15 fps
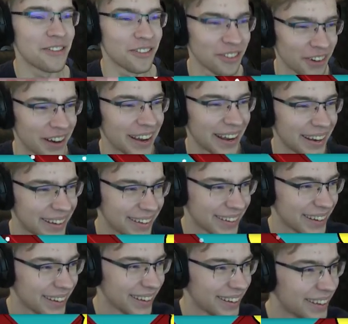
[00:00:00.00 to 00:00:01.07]

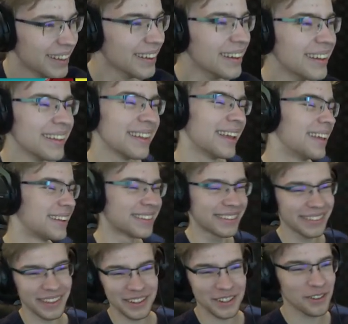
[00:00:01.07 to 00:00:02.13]
friend.
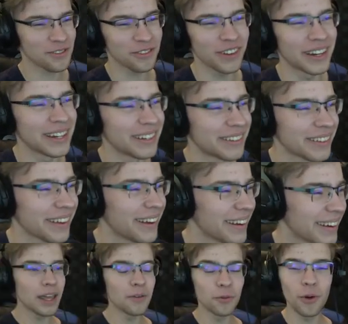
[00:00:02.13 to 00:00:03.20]
it's such a funny
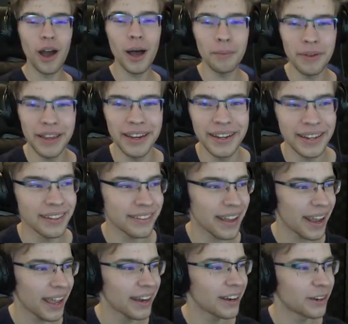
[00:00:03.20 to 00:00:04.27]
song. Then Robin, his
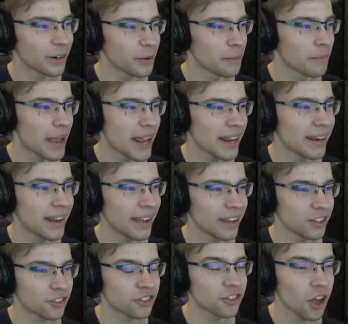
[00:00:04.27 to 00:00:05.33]
editor, made
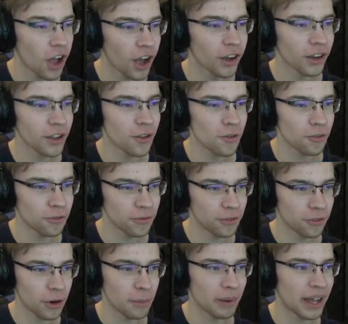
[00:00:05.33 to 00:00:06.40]
a song
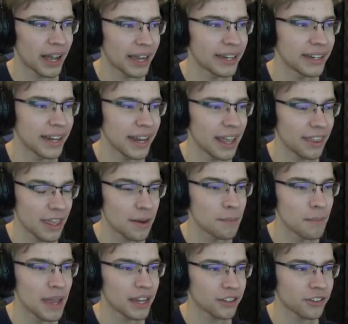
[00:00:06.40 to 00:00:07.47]
for behind it and
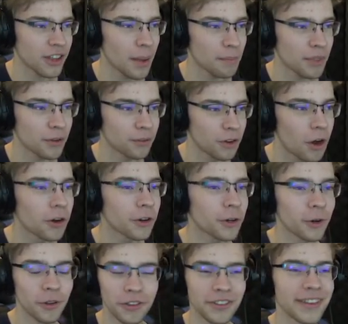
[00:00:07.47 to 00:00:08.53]
then mixed up the
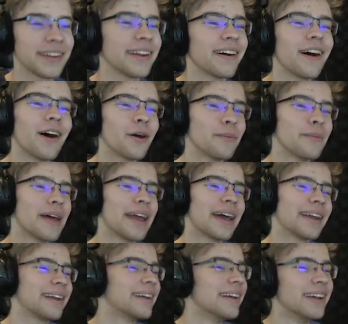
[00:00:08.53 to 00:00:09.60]
vocals. And oh
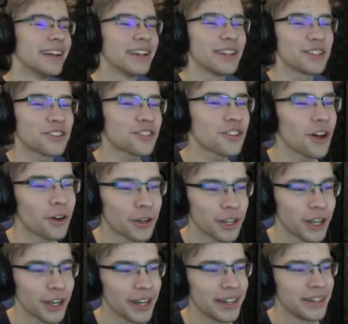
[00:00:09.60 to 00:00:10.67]
man, it's so
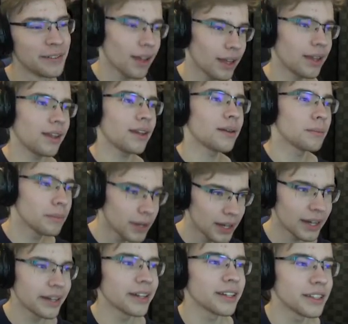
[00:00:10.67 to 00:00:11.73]
good. I am a
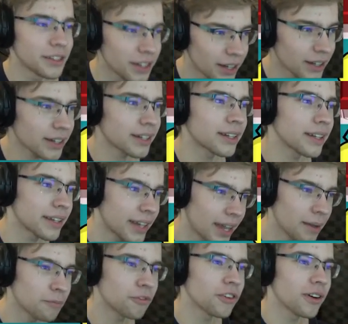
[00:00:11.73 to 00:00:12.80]
uh, duck,
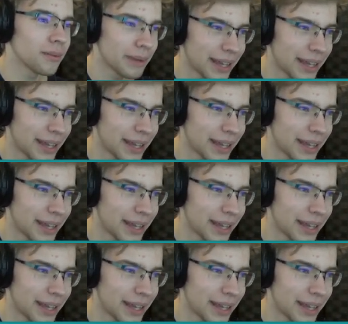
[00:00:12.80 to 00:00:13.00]
came from